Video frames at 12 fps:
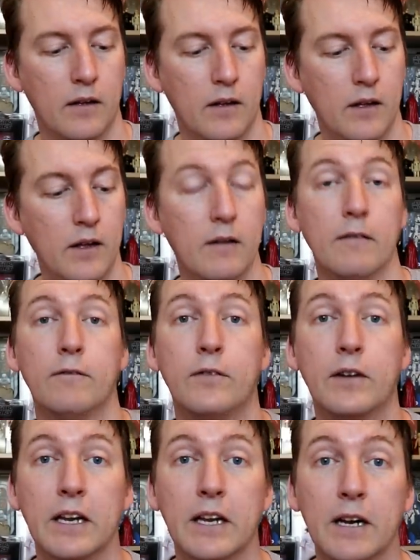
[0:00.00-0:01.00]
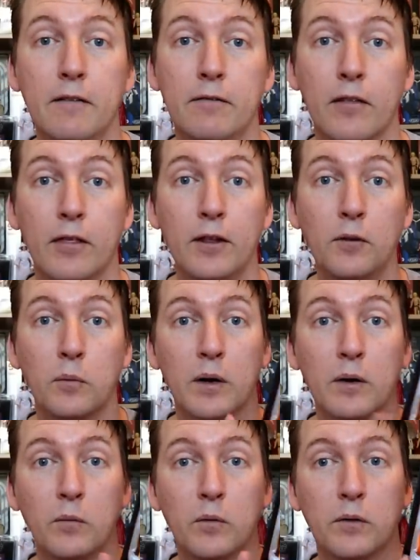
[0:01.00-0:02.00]
Huh. Funny enough, this
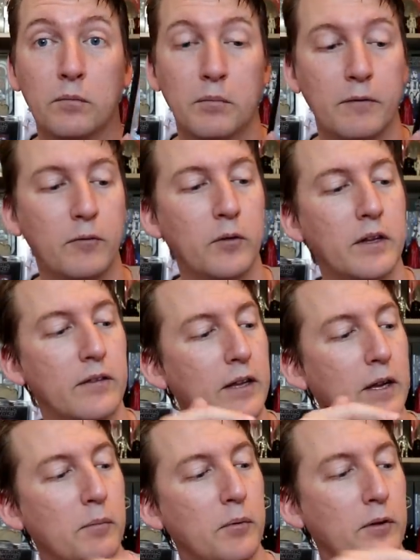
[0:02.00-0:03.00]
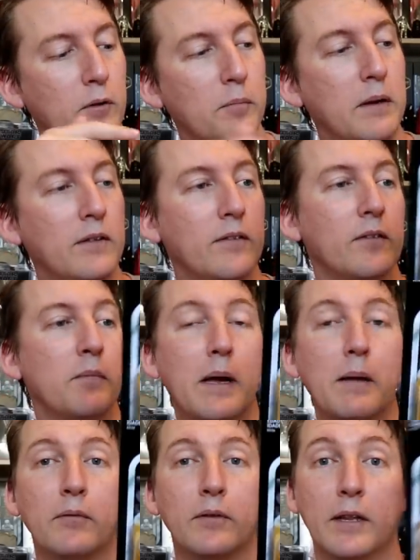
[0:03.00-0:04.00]
one was before they started putting those pieces of
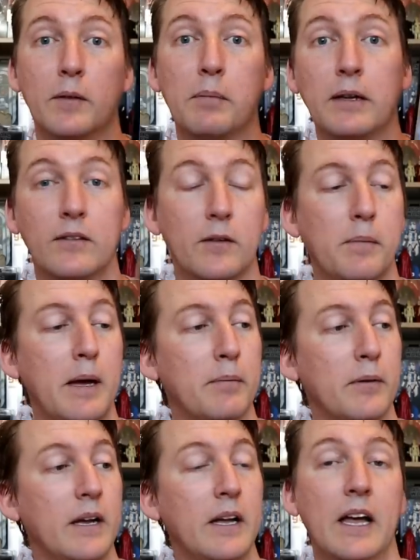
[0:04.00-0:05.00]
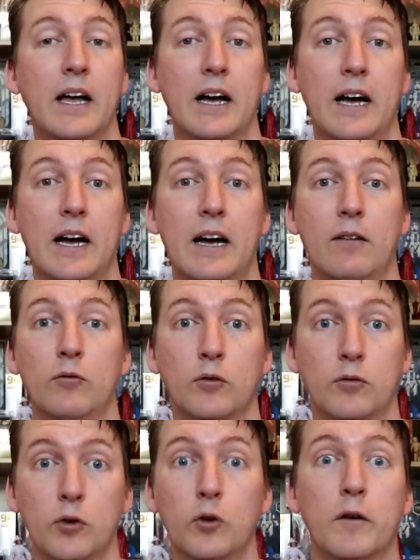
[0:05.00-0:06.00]
paper in there. The pieces of paper are
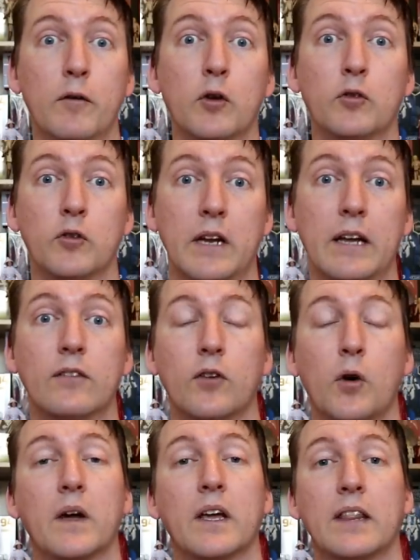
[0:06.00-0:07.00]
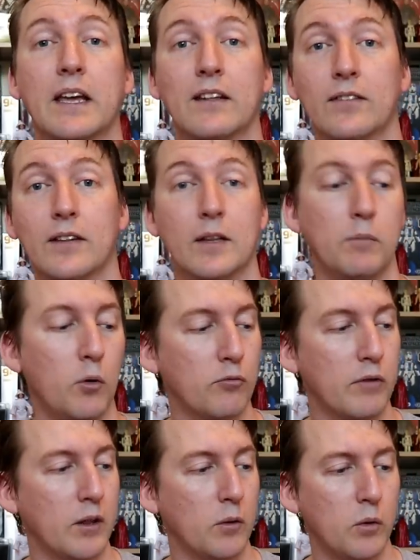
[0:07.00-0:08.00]
universal now, so they can sell them all
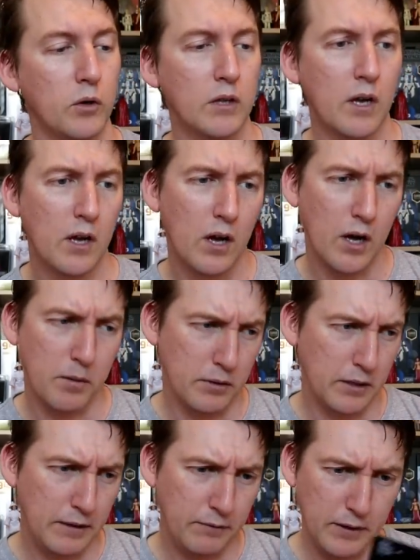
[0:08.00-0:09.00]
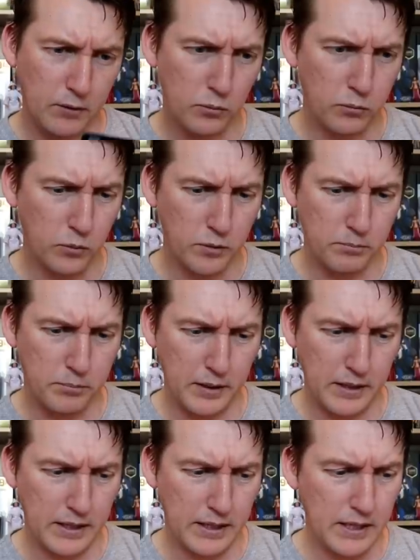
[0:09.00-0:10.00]
around the world. I believe this would
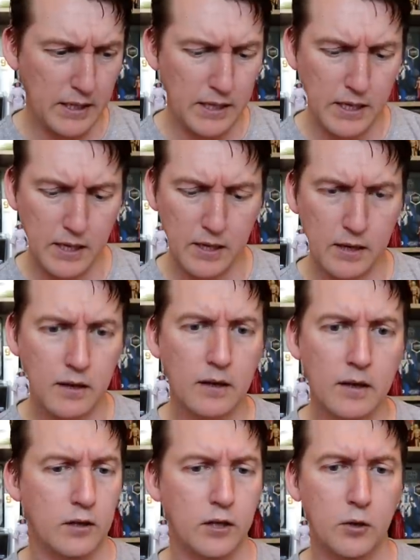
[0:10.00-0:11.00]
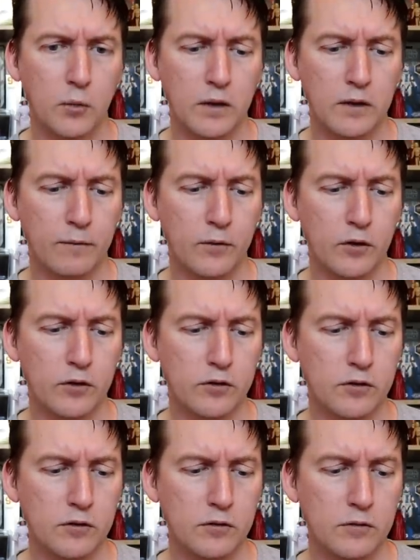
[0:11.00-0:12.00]
be US
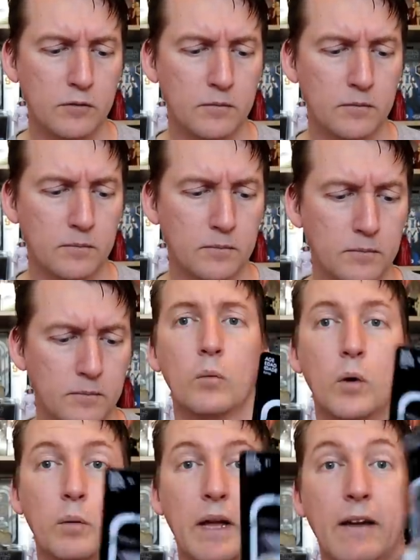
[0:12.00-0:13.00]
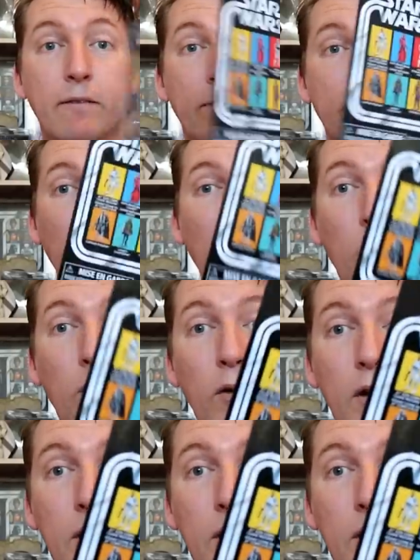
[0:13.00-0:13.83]
version, where we have 4